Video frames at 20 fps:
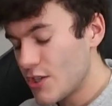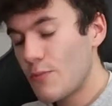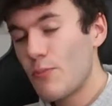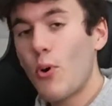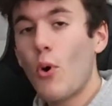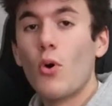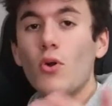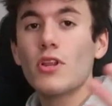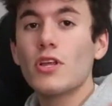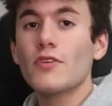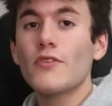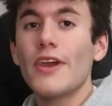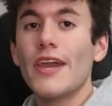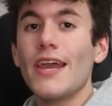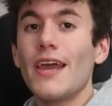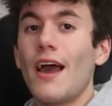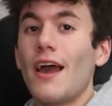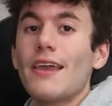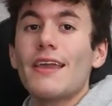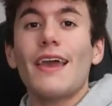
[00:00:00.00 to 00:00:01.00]
The polling
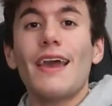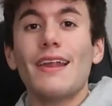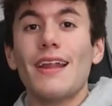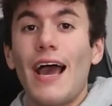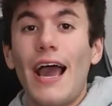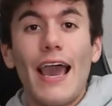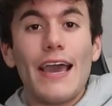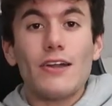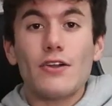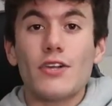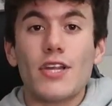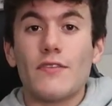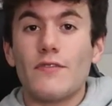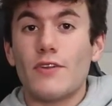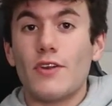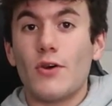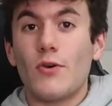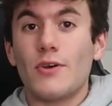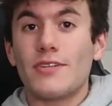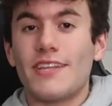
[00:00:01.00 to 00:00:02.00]
rate, again, I don't
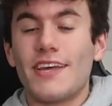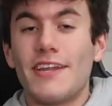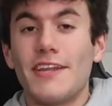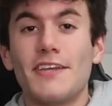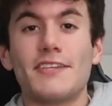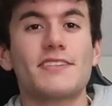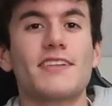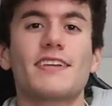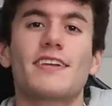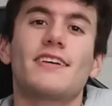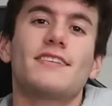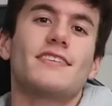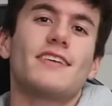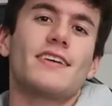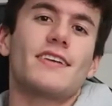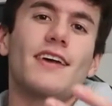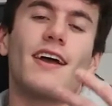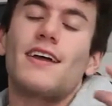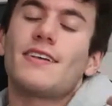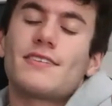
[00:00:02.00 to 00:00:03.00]
even know what that is. Like I
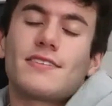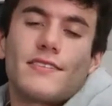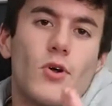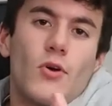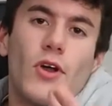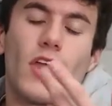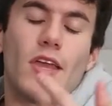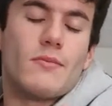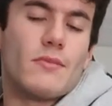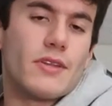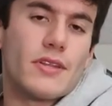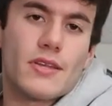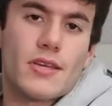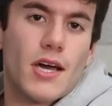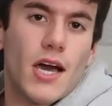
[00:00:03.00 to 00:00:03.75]
said, guys, don't hate me in the